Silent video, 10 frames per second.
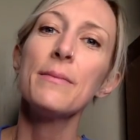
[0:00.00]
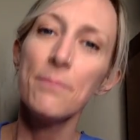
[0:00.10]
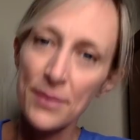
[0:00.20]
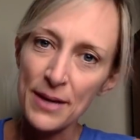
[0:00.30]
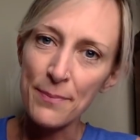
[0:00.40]

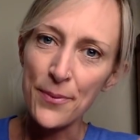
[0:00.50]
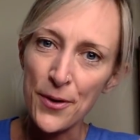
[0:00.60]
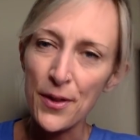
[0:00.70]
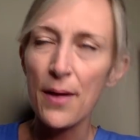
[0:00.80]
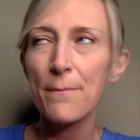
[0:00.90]

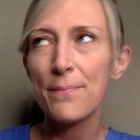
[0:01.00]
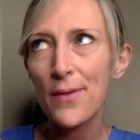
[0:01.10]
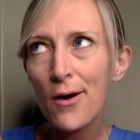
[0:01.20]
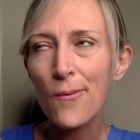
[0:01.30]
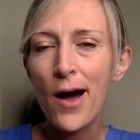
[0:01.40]
people
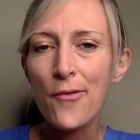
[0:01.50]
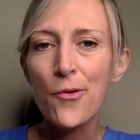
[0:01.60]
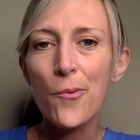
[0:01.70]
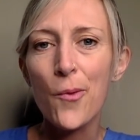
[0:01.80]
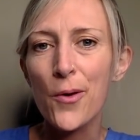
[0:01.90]
around the
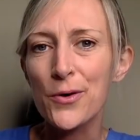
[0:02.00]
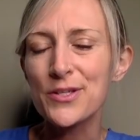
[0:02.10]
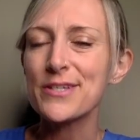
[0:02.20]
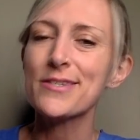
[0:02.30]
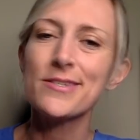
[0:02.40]
world
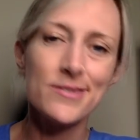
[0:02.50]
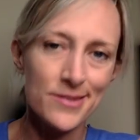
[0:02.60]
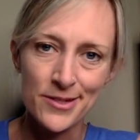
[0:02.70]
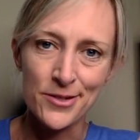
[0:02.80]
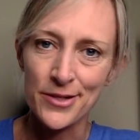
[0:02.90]

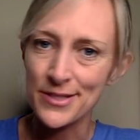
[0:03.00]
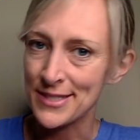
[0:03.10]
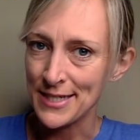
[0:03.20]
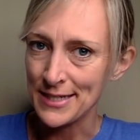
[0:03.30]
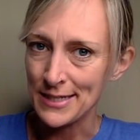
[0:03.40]
still
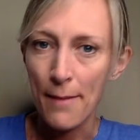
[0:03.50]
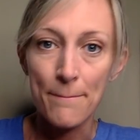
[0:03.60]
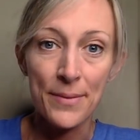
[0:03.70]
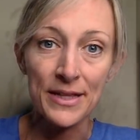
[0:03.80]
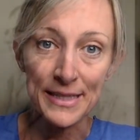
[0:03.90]
didn't
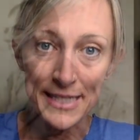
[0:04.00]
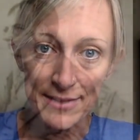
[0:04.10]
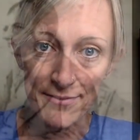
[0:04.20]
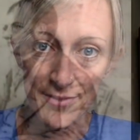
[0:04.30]
believe